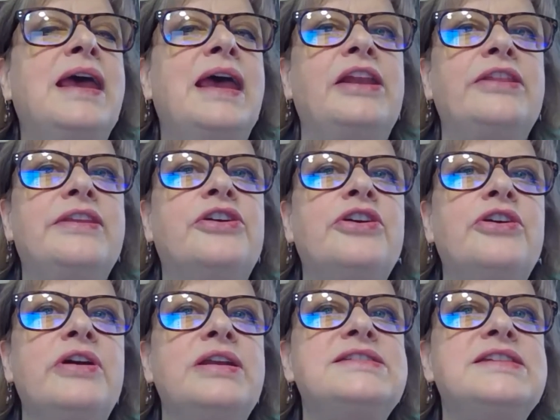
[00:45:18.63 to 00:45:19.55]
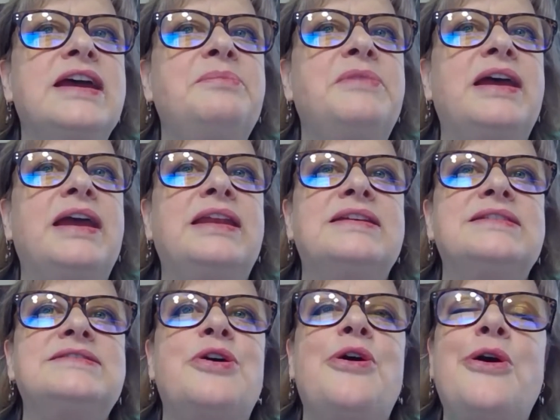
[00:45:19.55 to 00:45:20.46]
And the current timeline
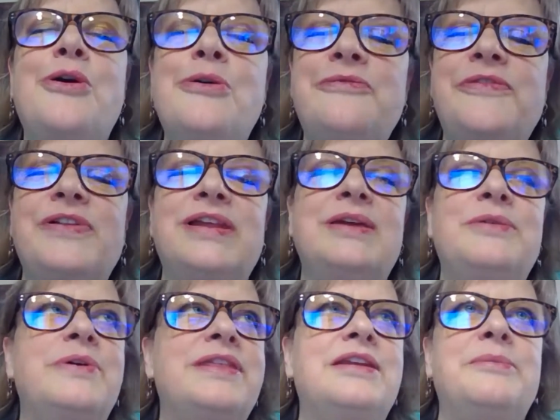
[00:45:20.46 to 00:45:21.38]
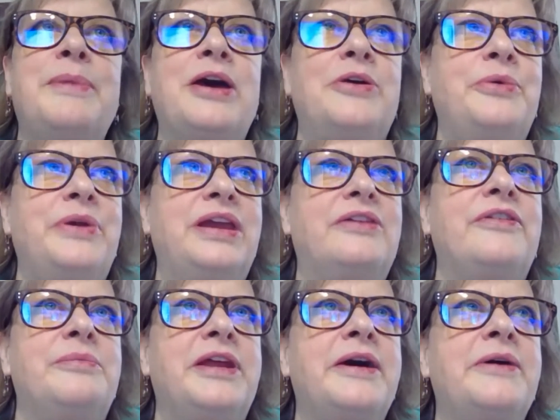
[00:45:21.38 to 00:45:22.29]
is hopefully within about a week
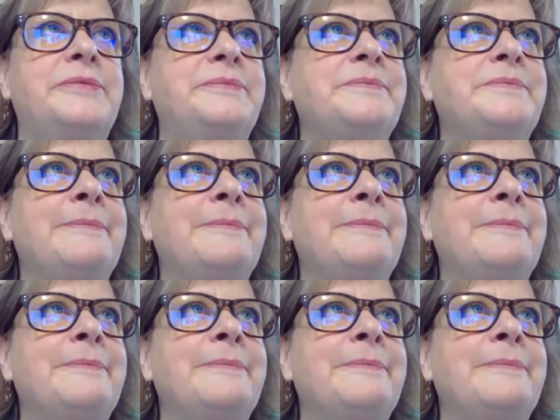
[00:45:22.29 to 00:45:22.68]
from now.